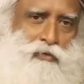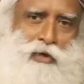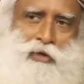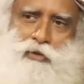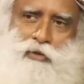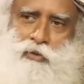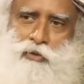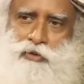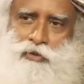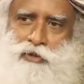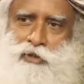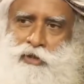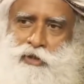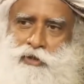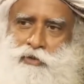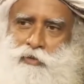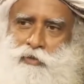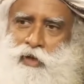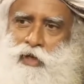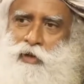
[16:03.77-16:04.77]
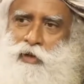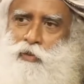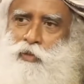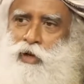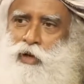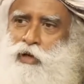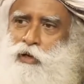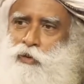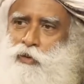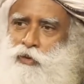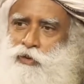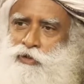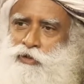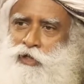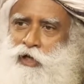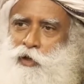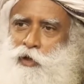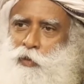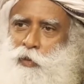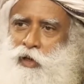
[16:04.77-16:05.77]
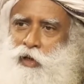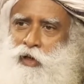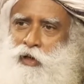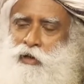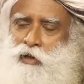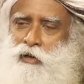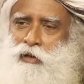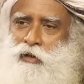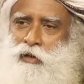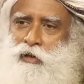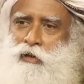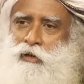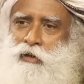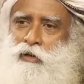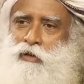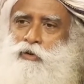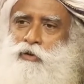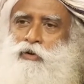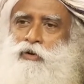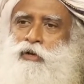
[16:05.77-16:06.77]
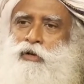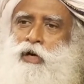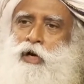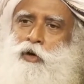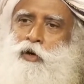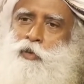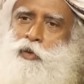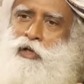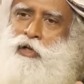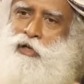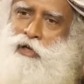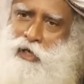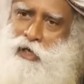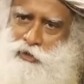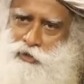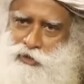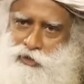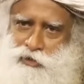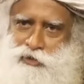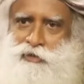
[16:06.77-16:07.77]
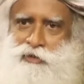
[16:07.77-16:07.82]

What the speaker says: goes this way, one goes that way, your cart will crash.